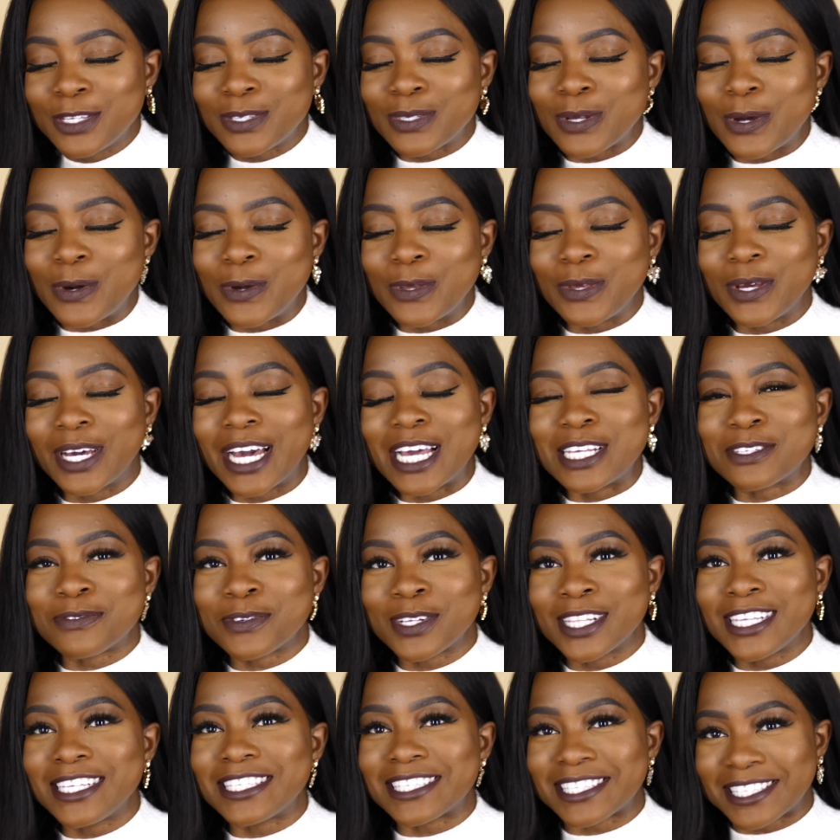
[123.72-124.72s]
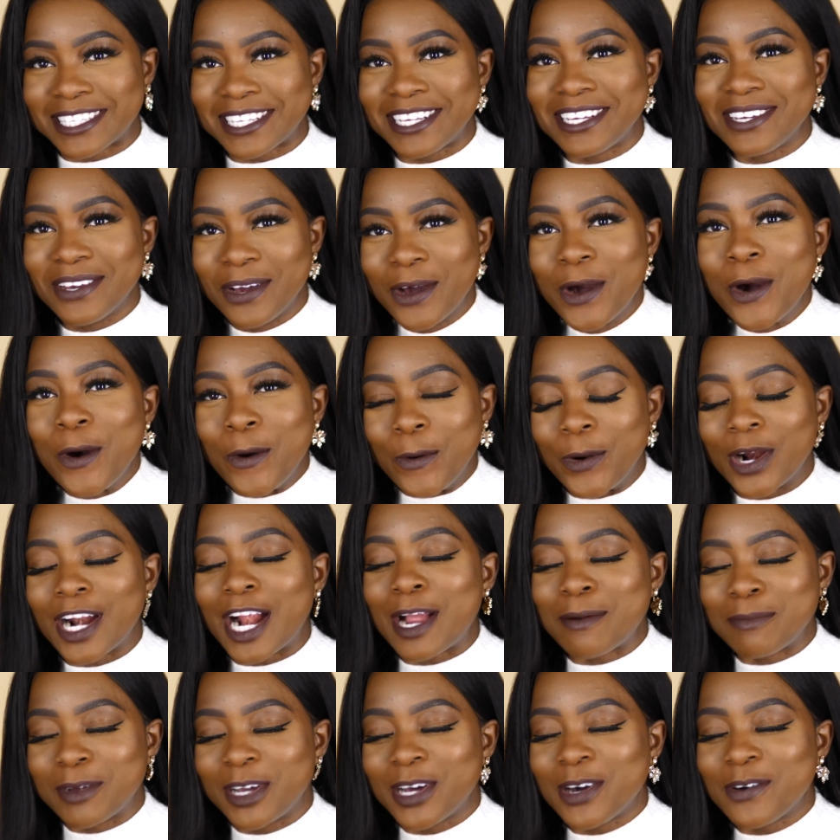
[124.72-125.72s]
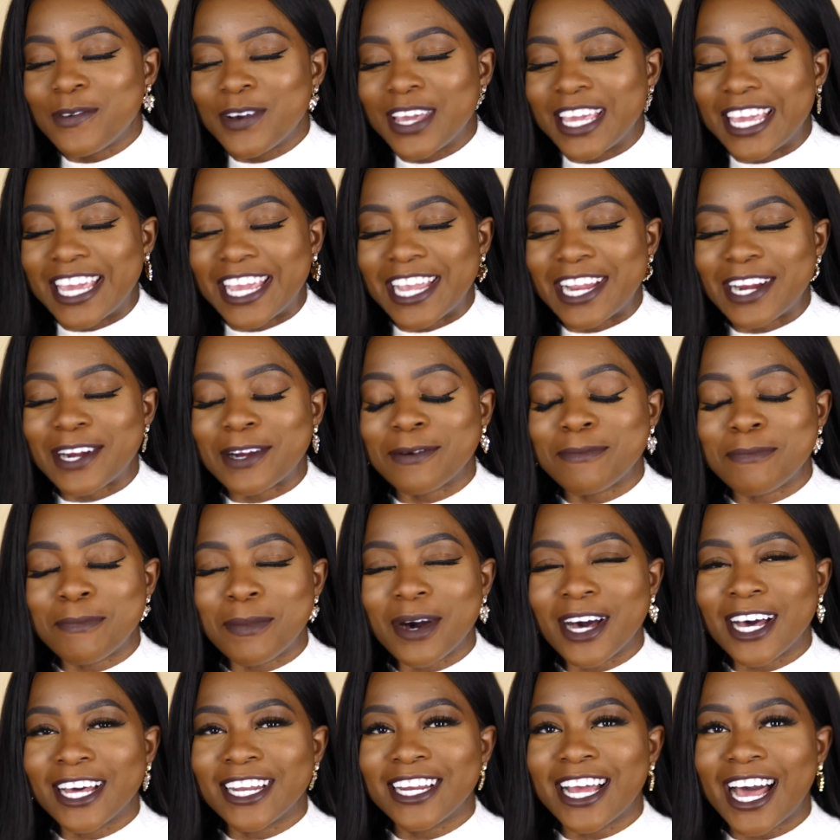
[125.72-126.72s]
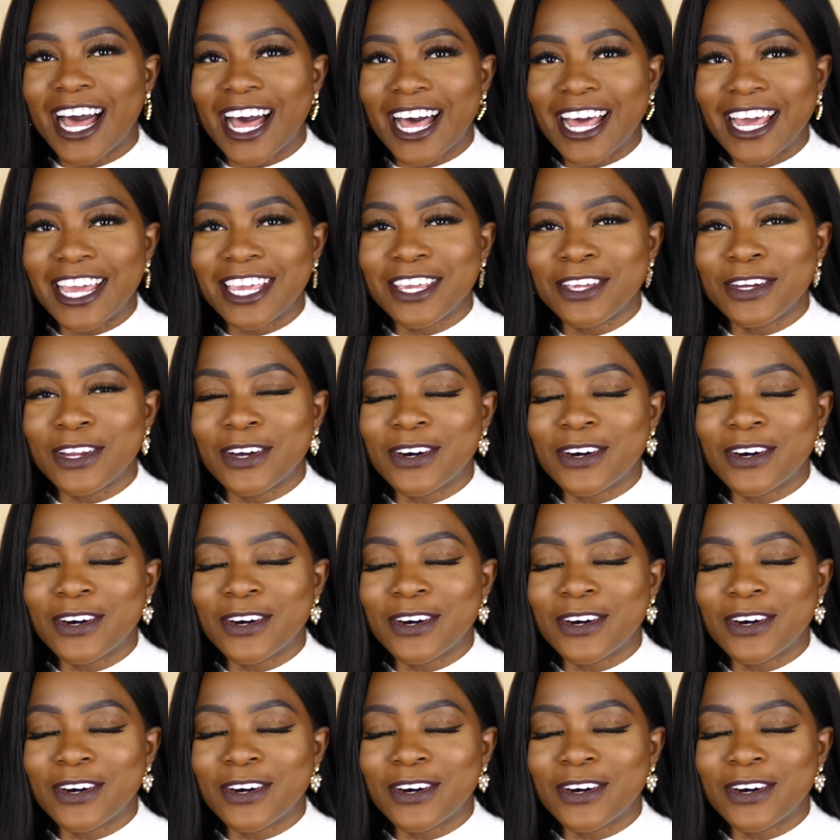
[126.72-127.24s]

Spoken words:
So you guys really see where I'm going here, but I,